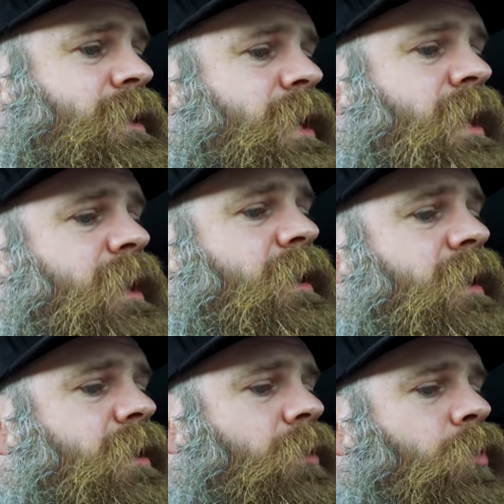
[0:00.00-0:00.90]

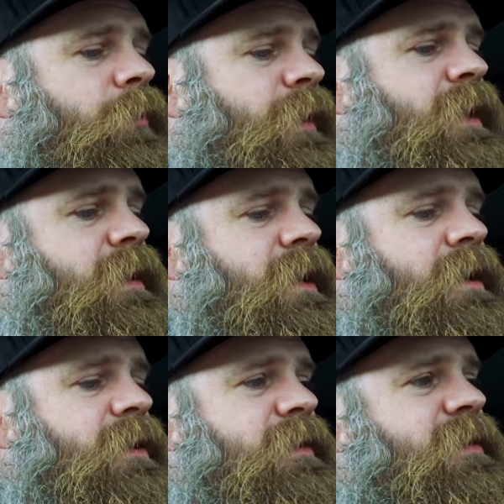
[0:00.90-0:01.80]
and the whole thinking
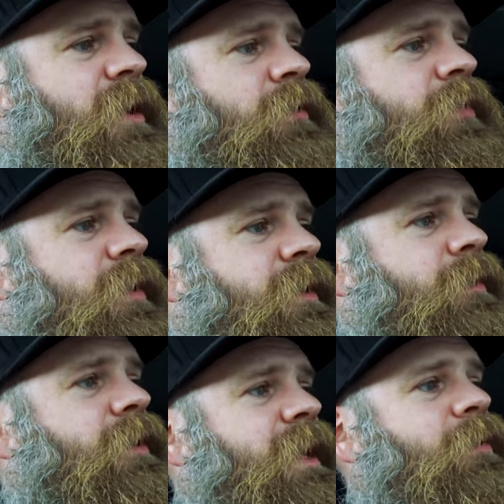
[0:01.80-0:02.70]
there is down further
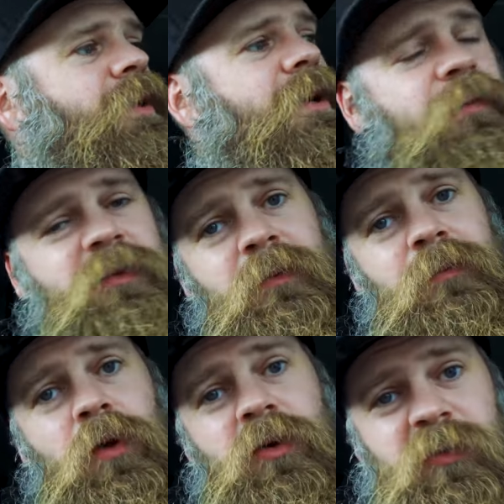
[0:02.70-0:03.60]
down the line when it comes to
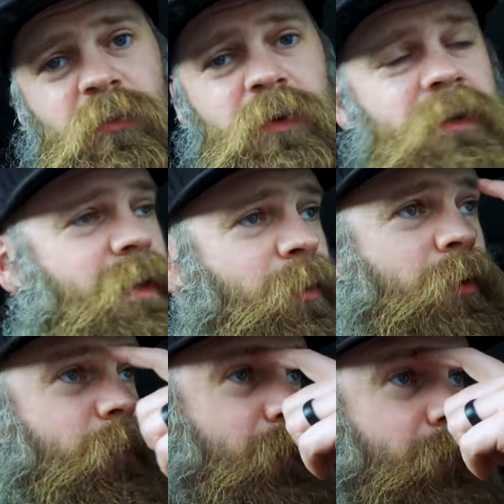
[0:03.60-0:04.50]
employ someone, I
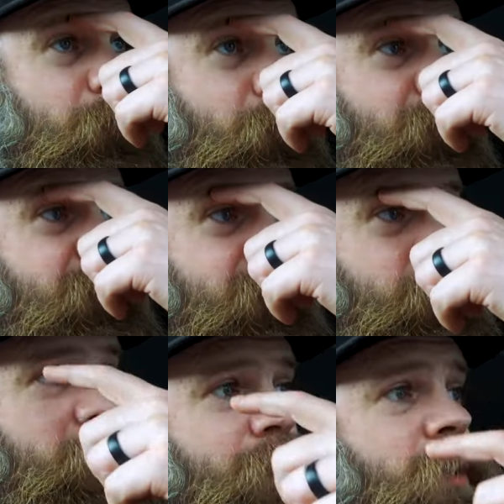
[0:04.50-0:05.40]
want to be employing
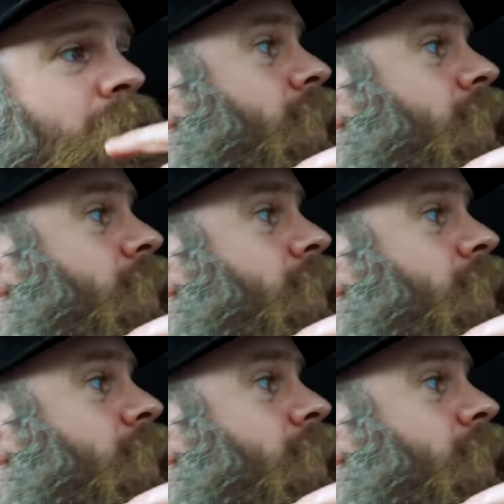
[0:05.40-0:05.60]
someone